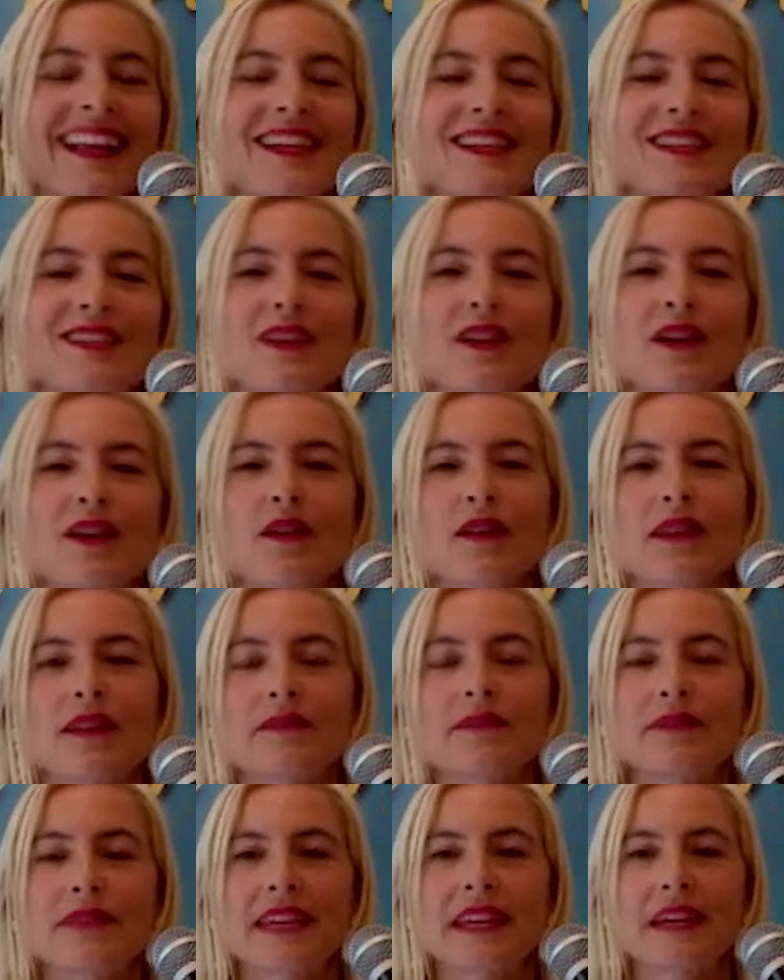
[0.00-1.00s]
So
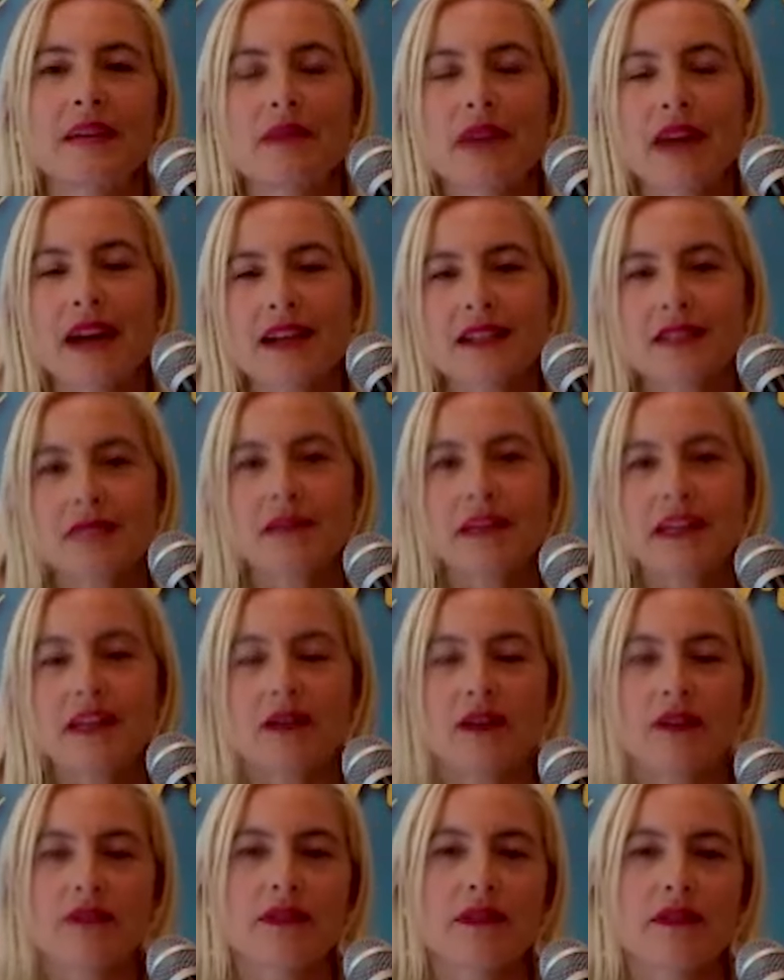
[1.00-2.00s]
get back to me.
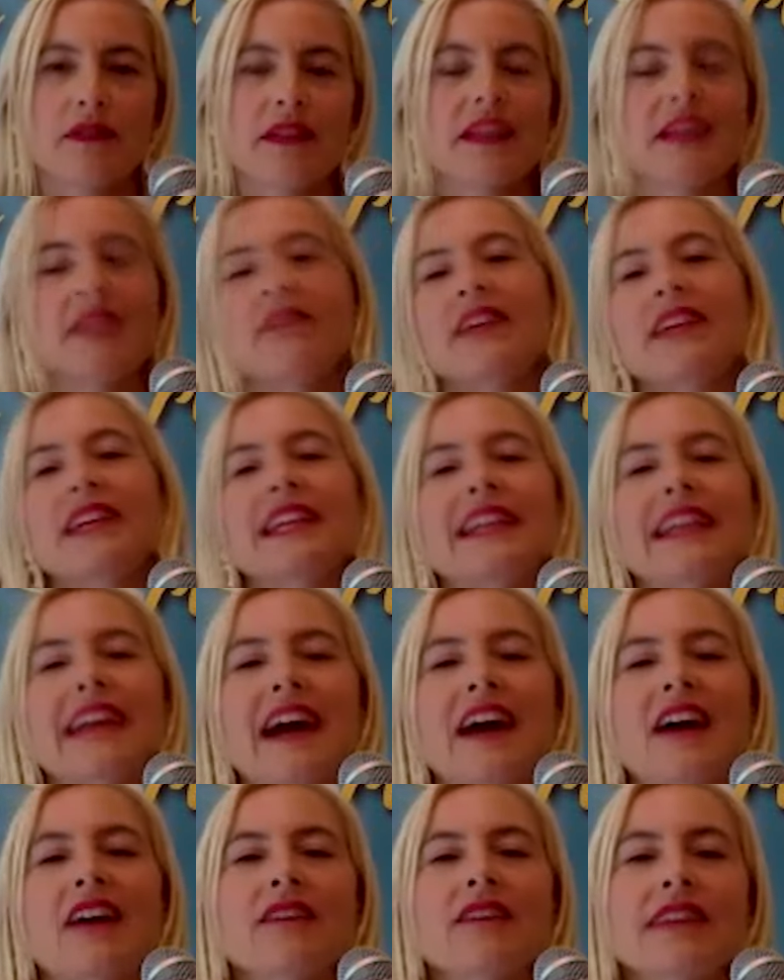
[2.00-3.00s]
Or if you think of any
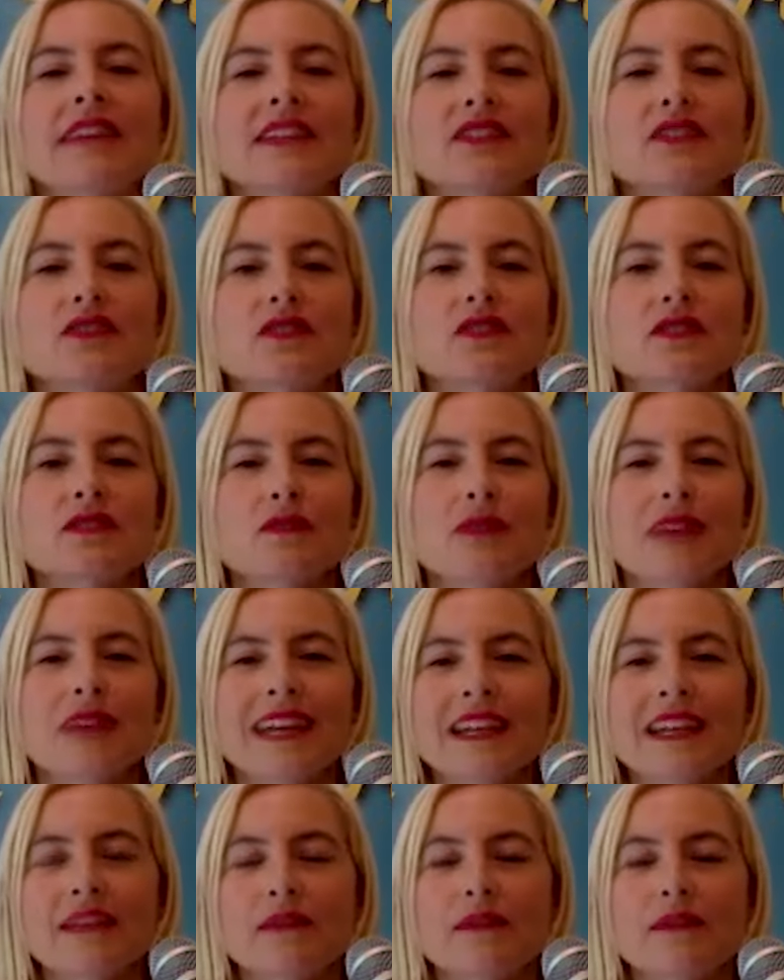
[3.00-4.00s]
now, like just
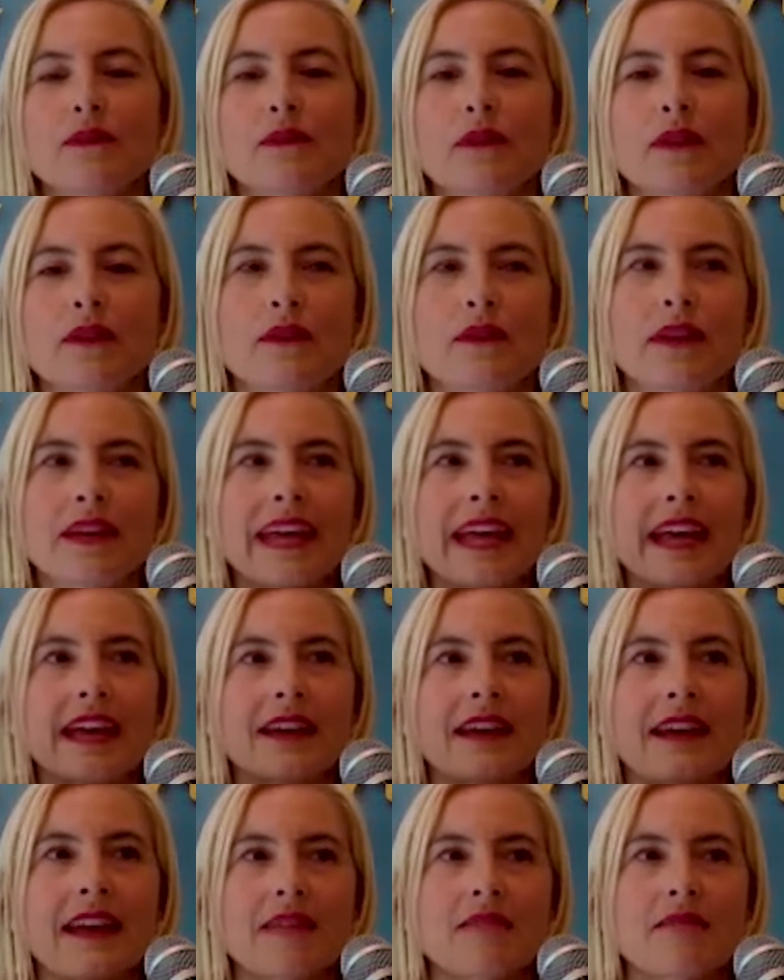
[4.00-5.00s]
write if if we
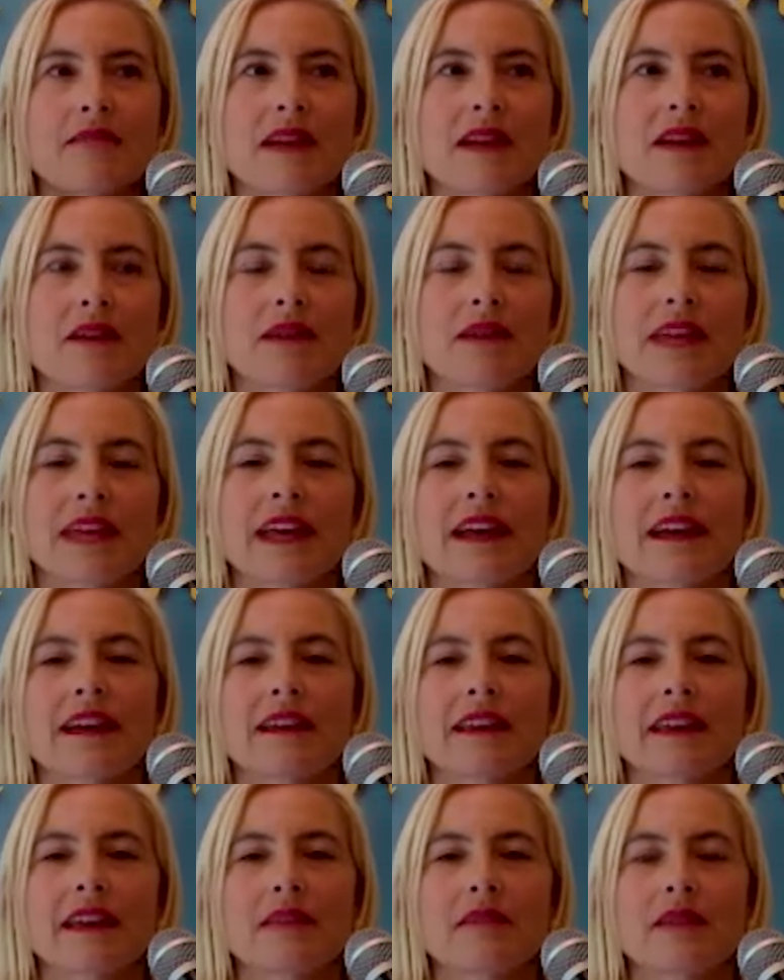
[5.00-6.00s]
can't name it, we can't
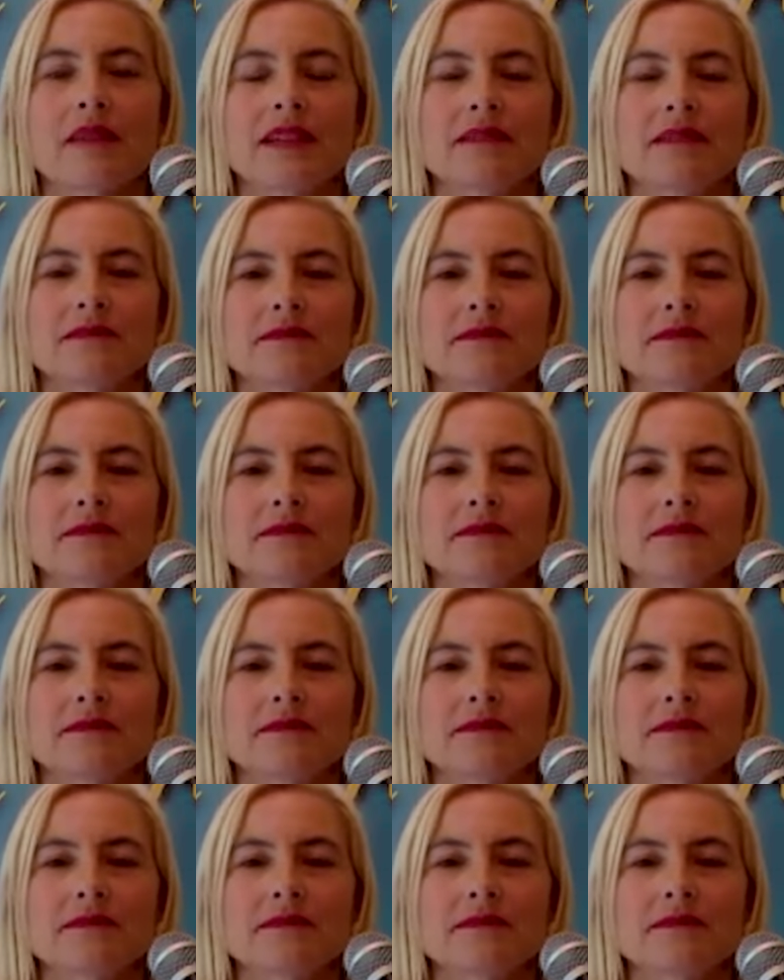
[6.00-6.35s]
claim it.